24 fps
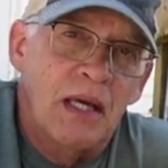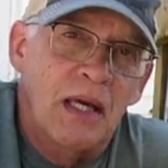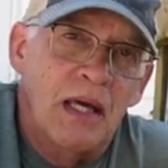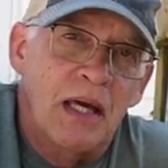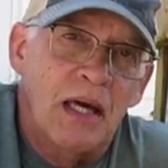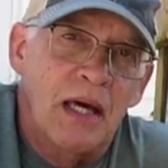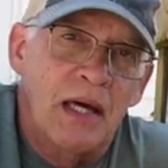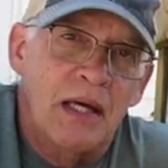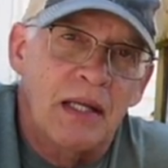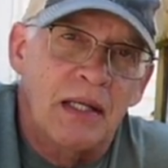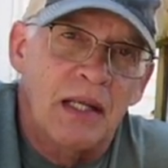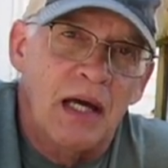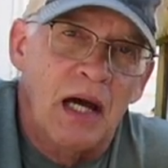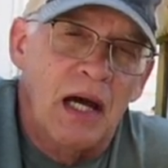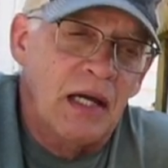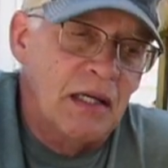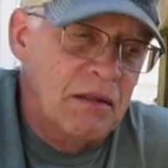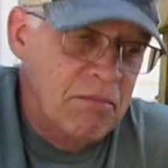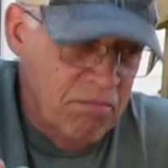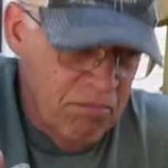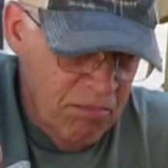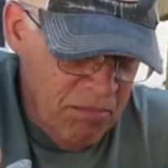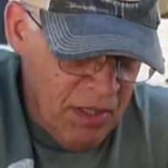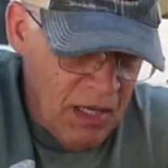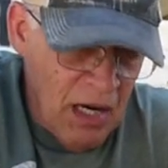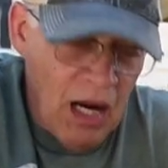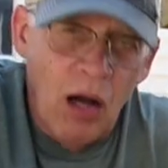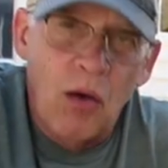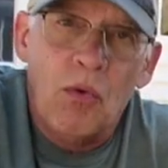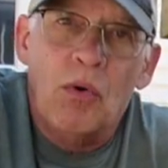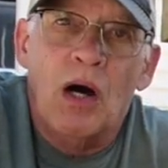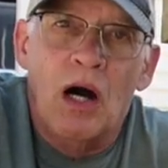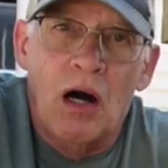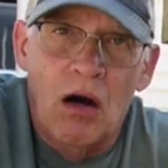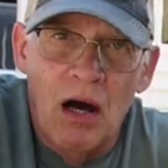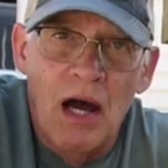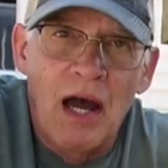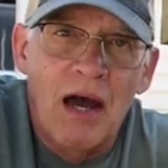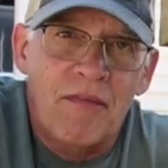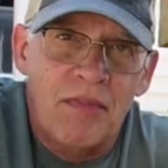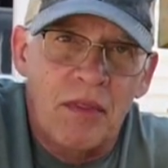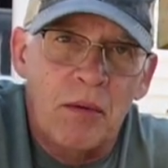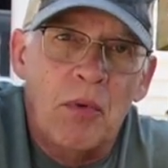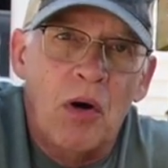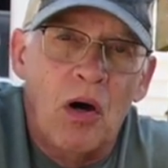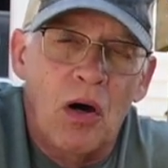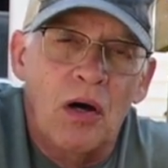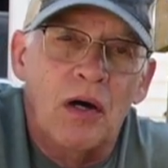at night, then I'll have
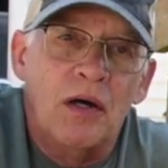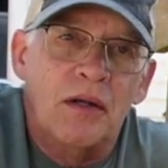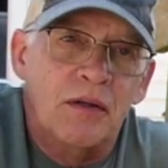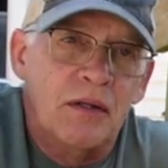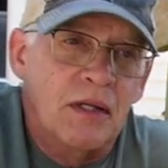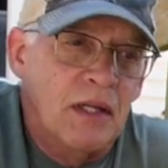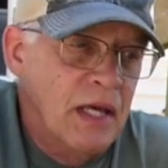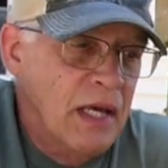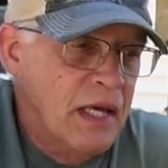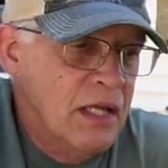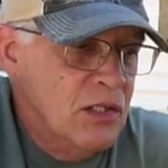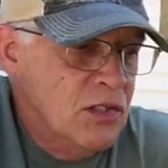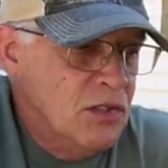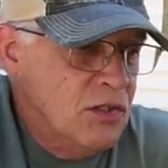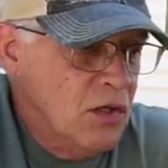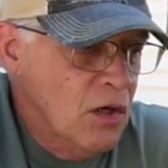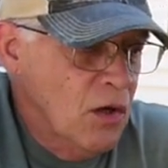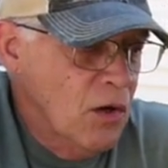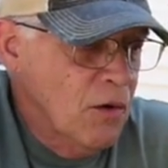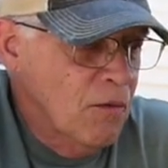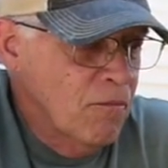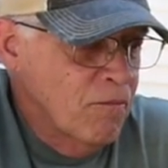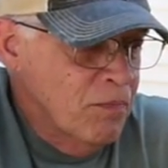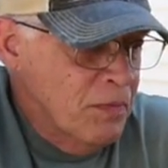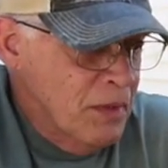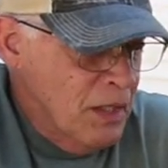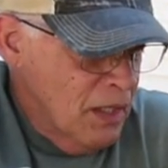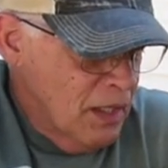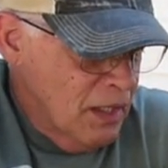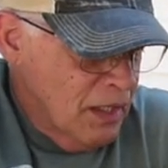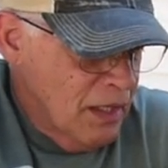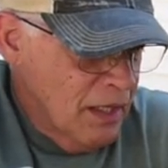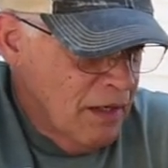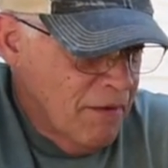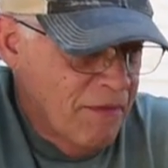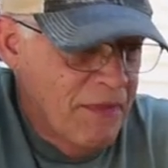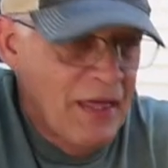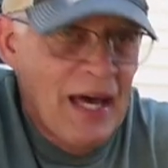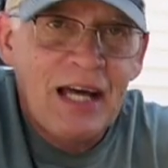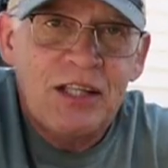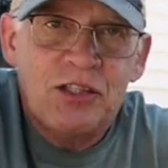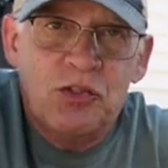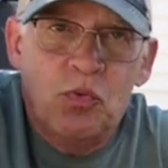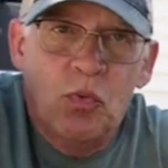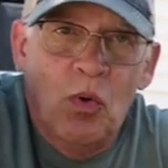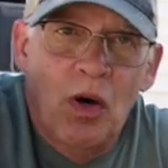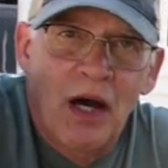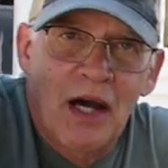them on. And so
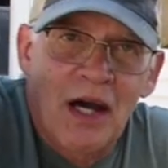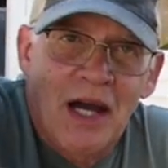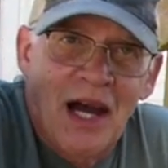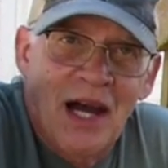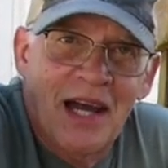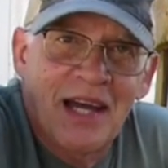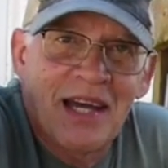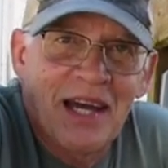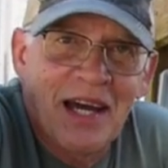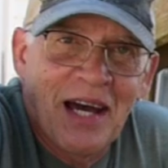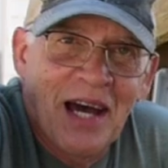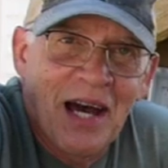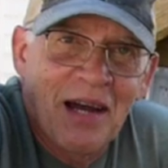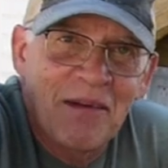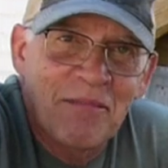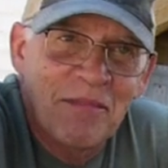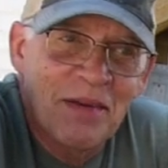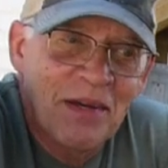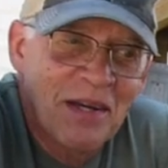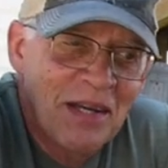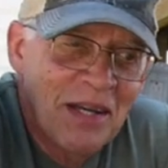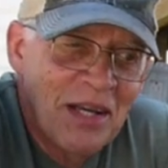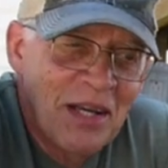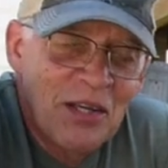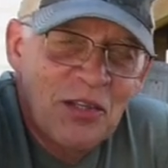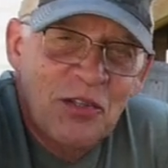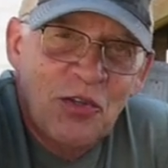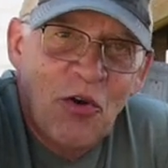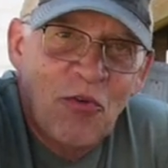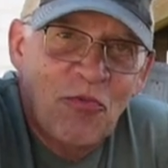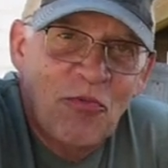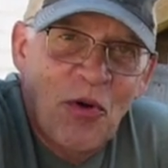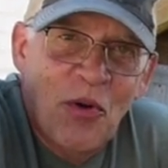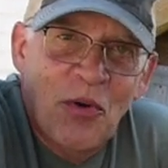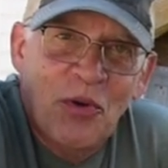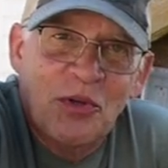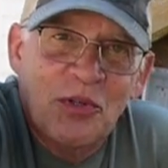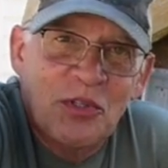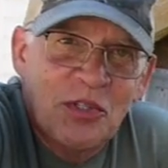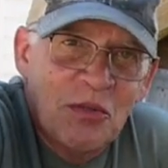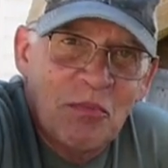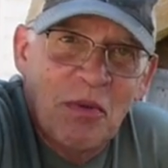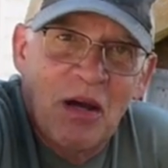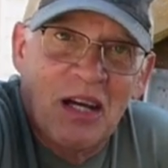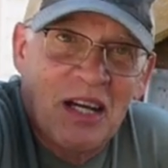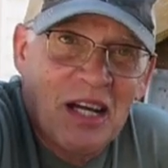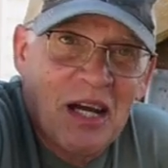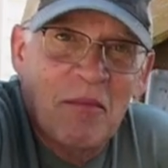that's why I'm so focused
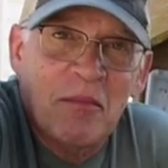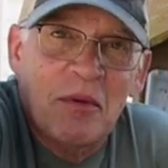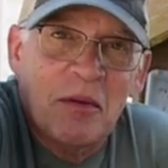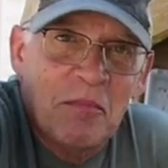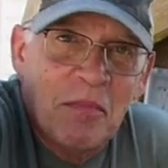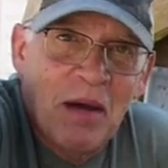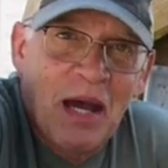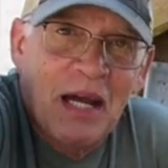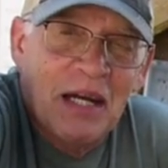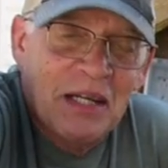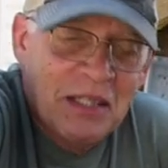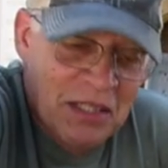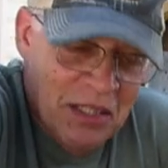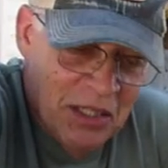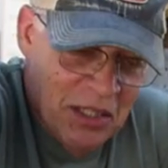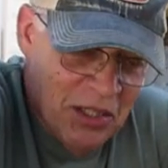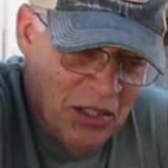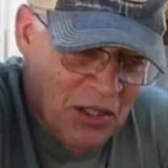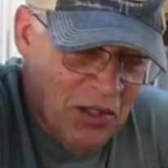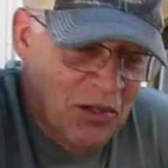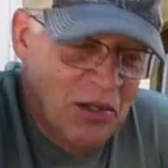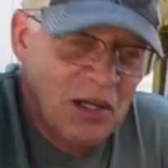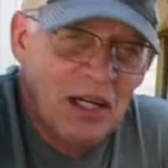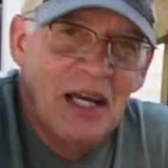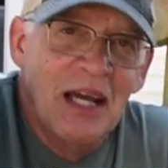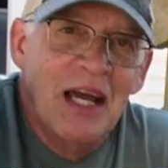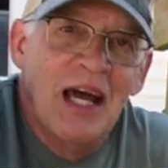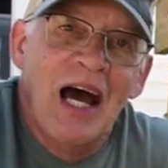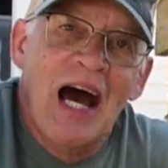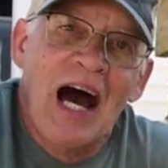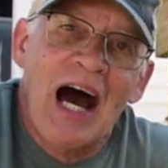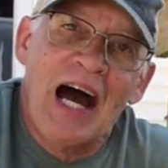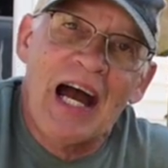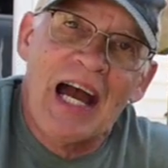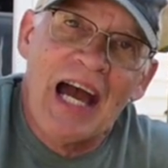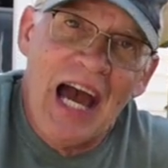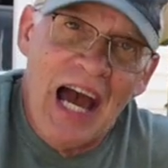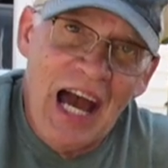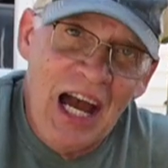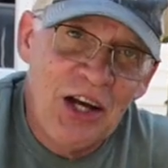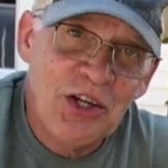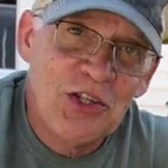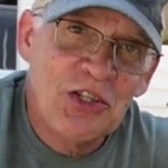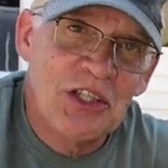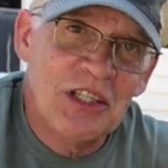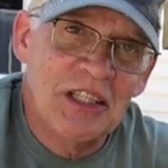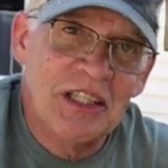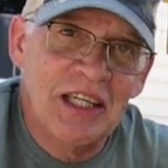about coming back to here. I
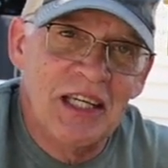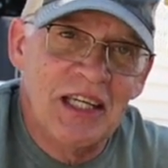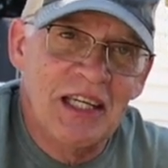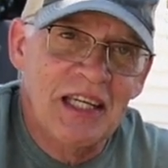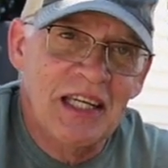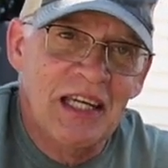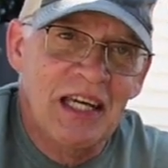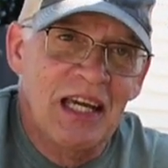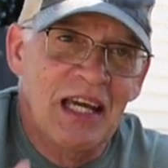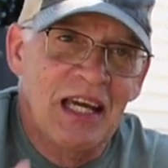actually